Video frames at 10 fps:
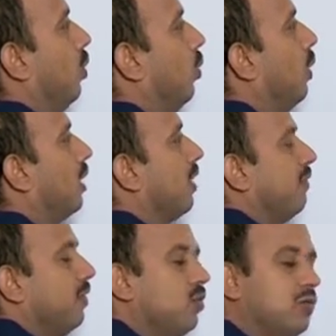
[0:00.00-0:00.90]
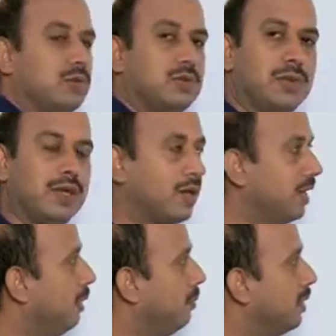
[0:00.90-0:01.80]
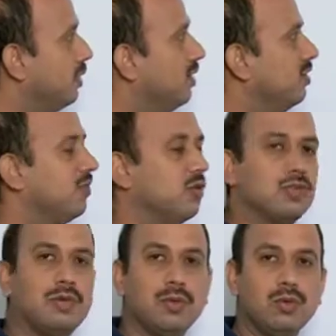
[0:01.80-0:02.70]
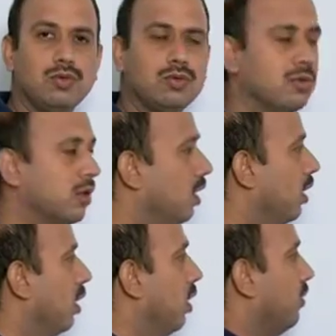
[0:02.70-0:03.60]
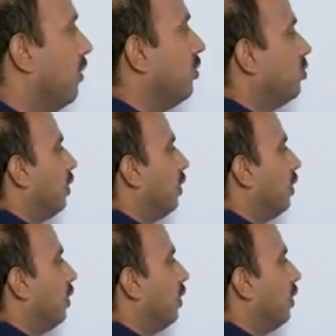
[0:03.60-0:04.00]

what are fuels which we keep under these fossil fuels? First